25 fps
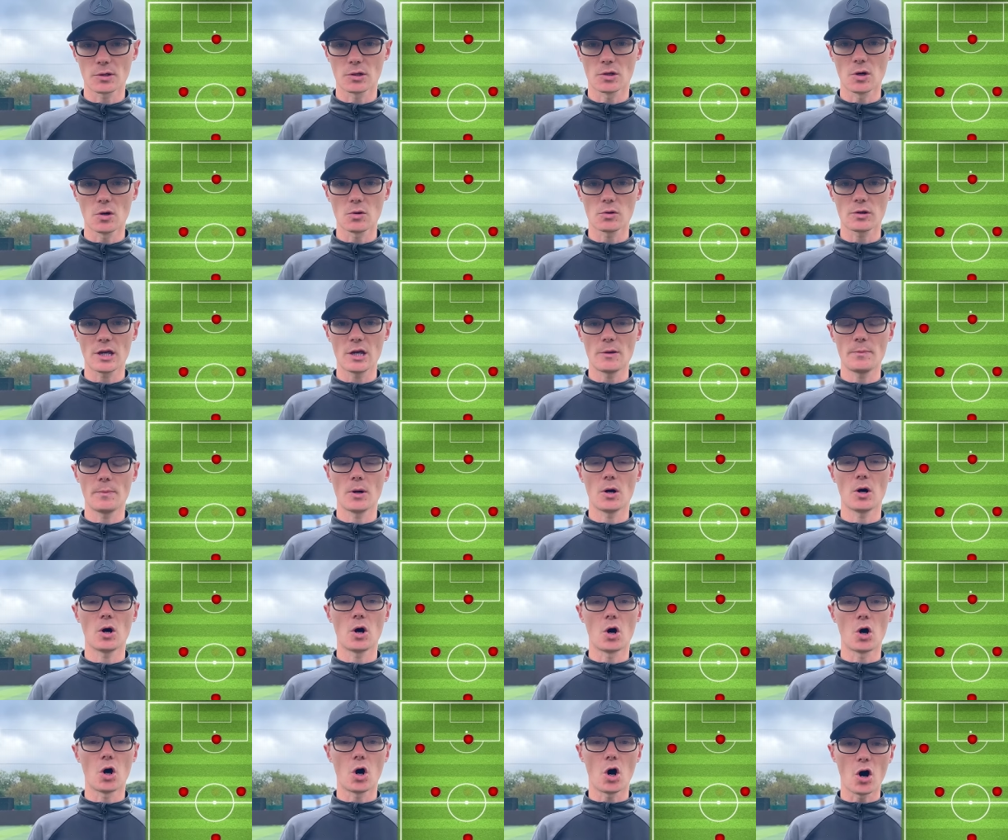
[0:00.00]
goalkeeper
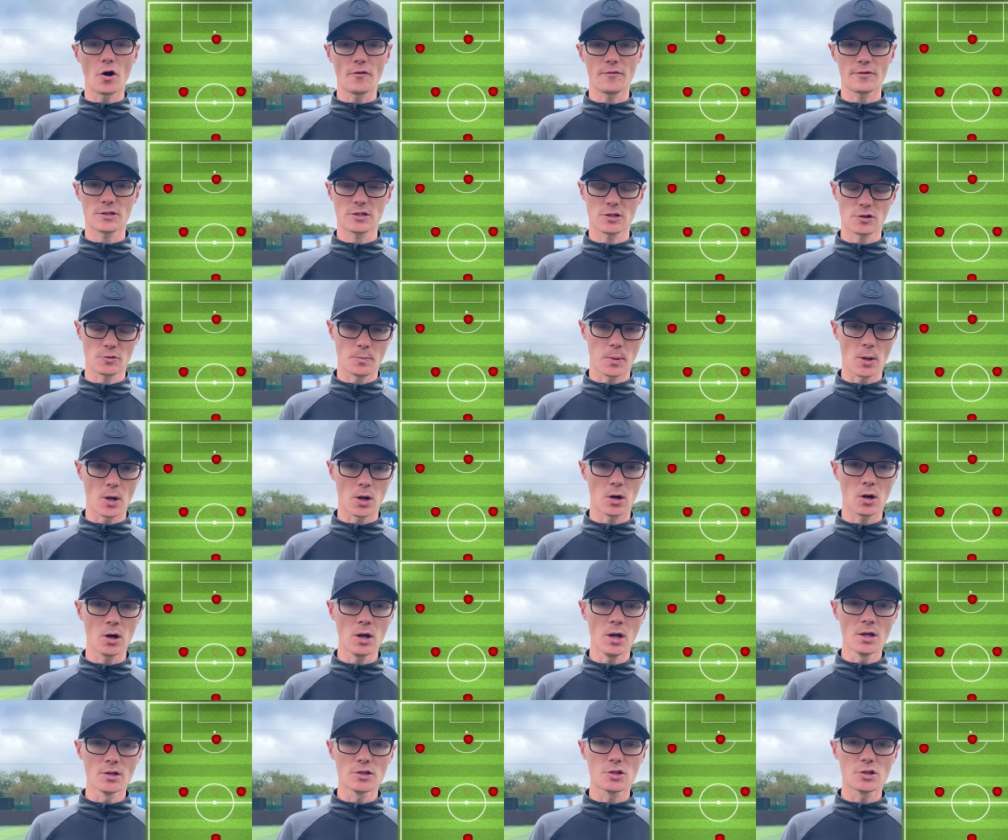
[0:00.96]
or offer support